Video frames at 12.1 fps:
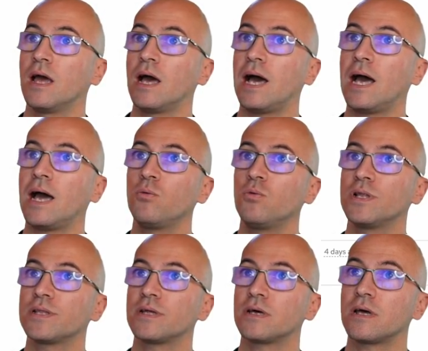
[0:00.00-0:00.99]
I
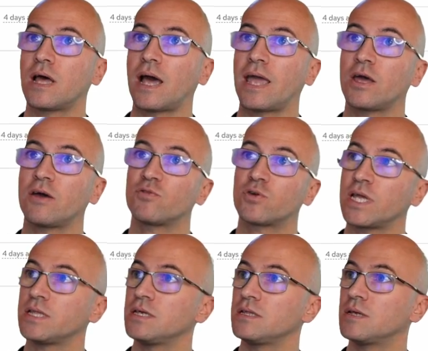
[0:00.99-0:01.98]
will uh, I have
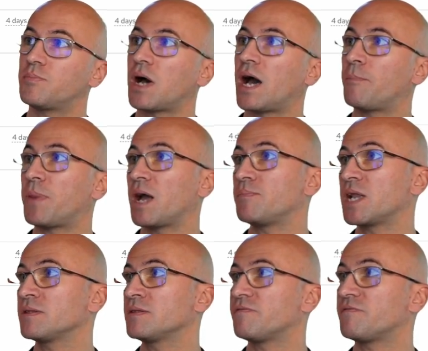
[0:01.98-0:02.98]
already a
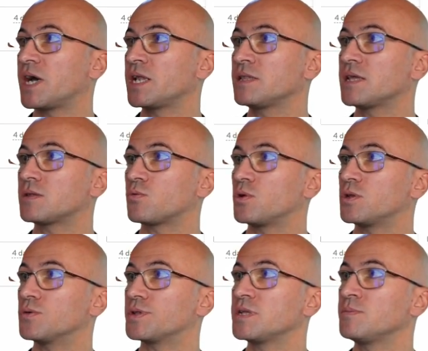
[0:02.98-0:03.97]
pipeline defined that will do
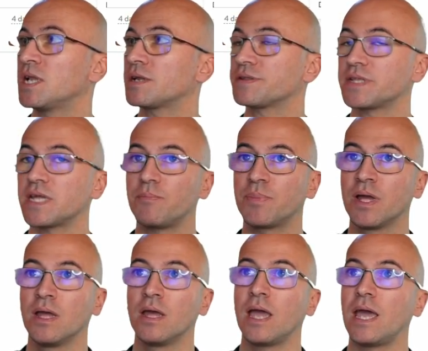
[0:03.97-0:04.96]
similar step
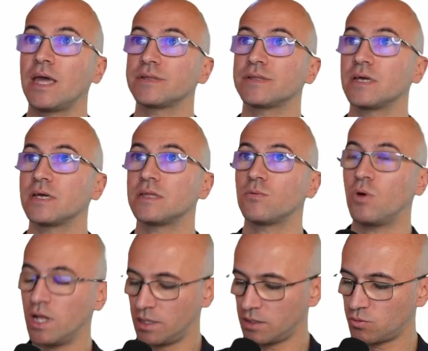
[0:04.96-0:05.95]
as uh, the
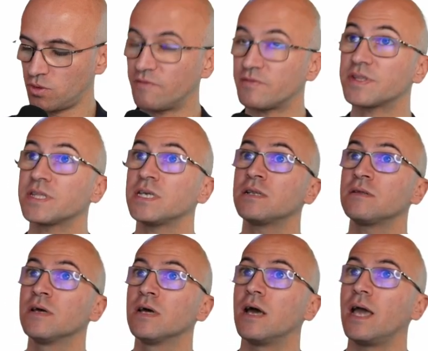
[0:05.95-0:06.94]
one that we have seen
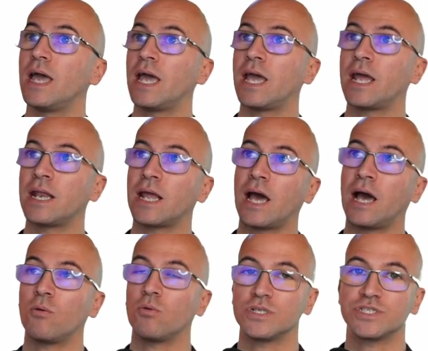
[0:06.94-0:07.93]
and I
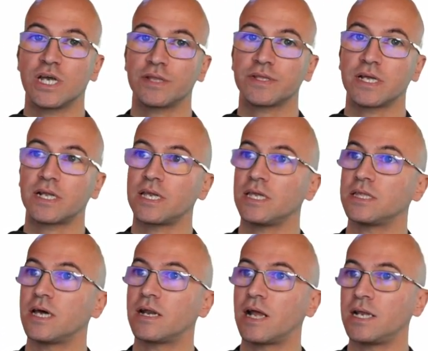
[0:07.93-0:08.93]
will just create
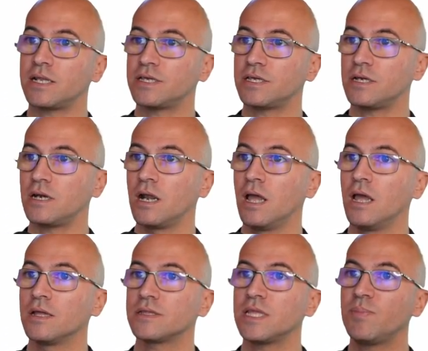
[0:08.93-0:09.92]
a run here.
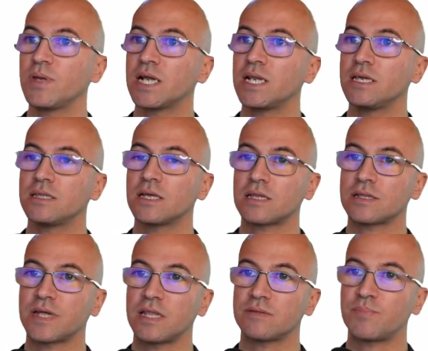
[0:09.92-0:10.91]
Typically, data
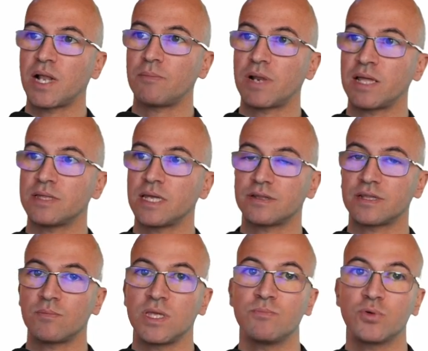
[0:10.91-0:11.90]
science pipeline takes
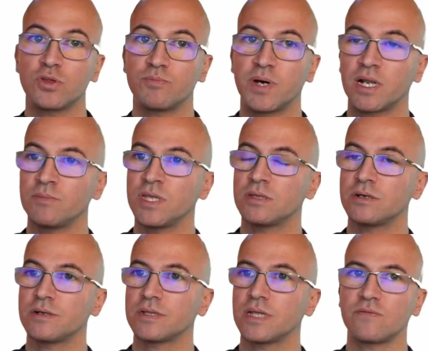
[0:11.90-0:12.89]
some input
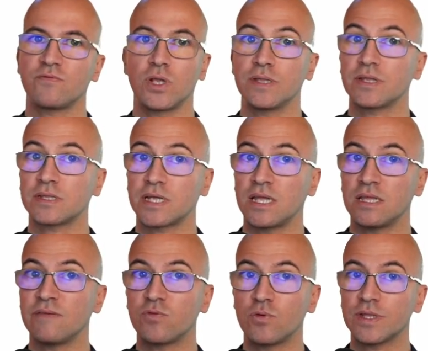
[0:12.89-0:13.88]
parameters that, for instance, can
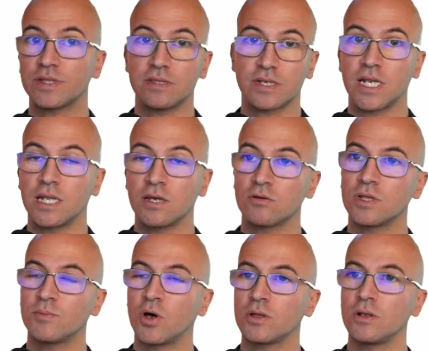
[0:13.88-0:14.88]
influence the training of the
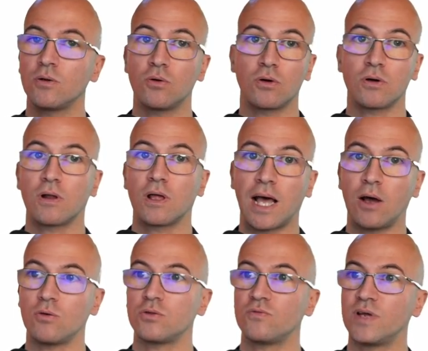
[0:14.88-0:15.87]
model or
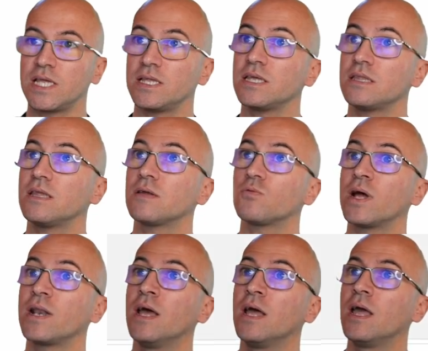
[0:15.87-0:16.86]
how to validate that one.